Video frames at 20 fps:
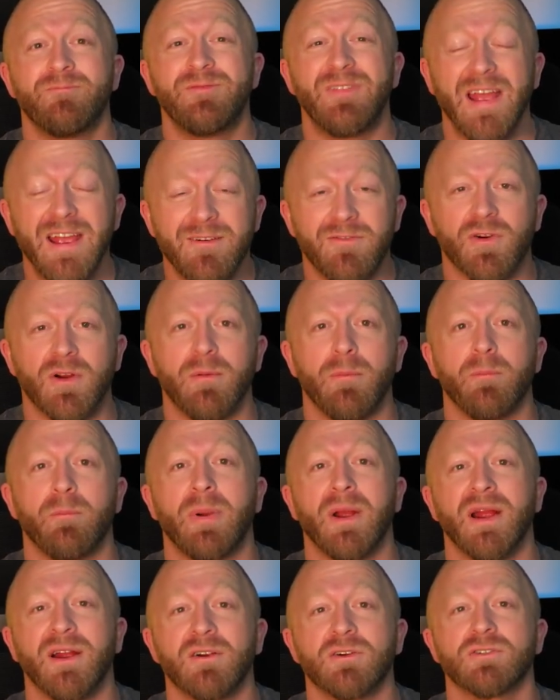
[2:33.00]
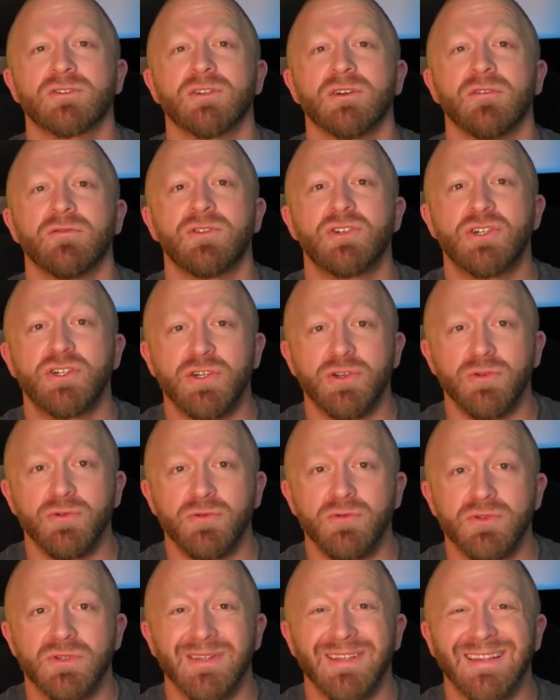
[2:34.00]
favorite pairs of
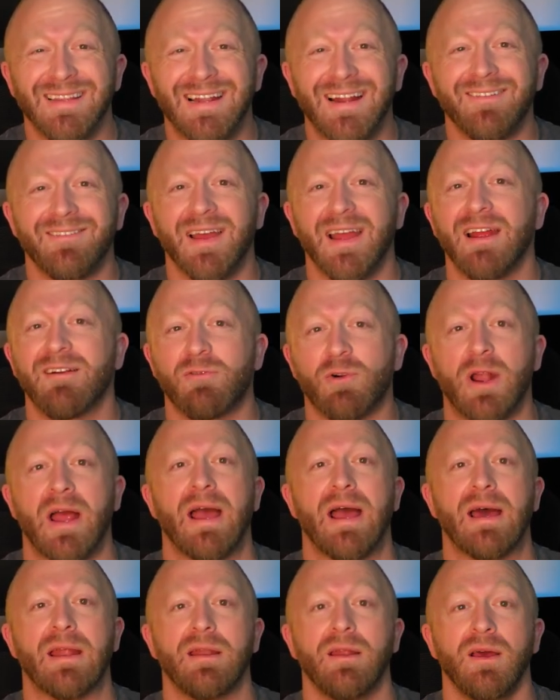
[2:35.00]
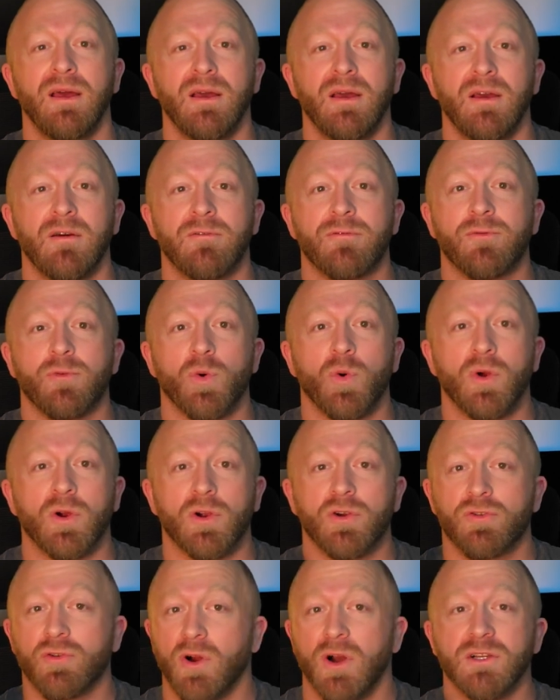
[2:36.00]
shoes that I've ever had for
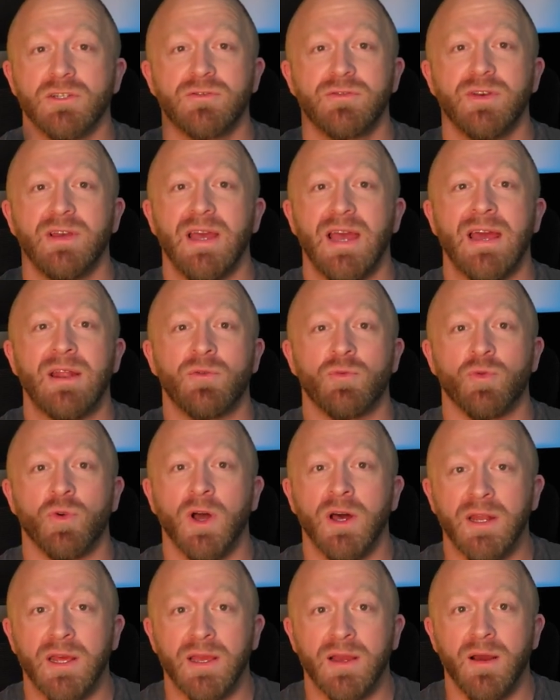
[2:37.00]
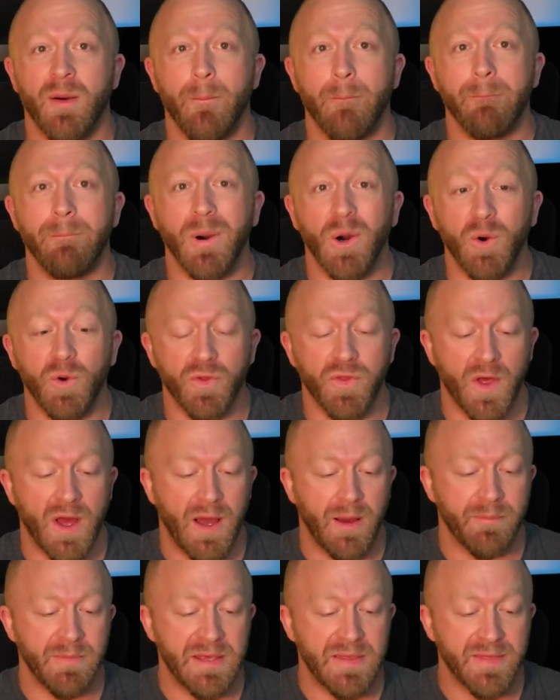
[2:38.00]
CrossFit and running both.
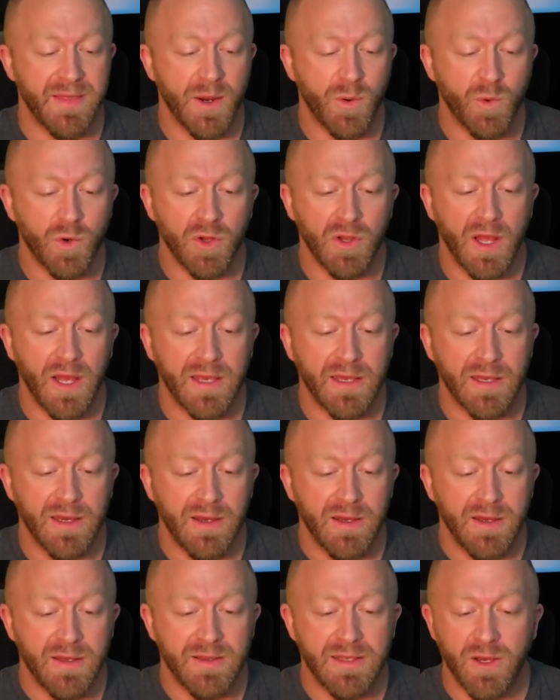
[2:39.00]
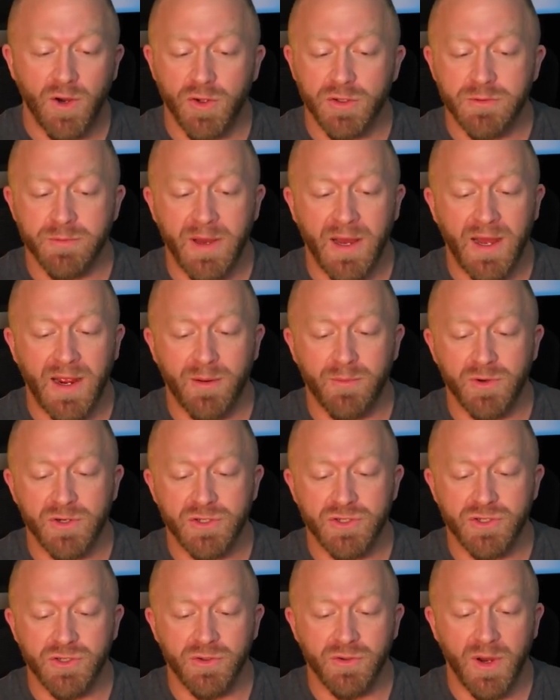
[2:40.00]
I mean, they were like the ultimate hybrid
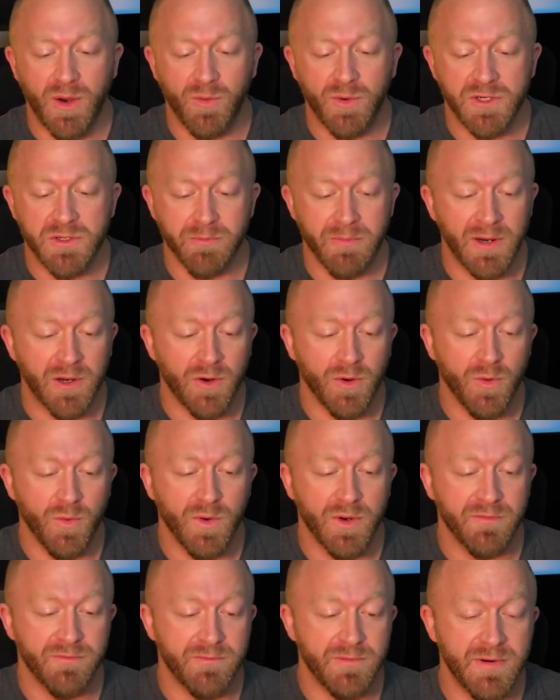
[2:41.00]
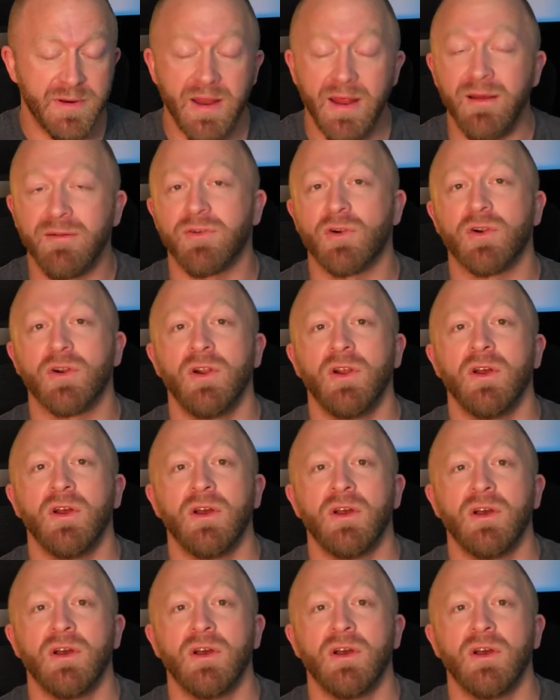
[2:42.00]
shoe. I wish Merrell would have never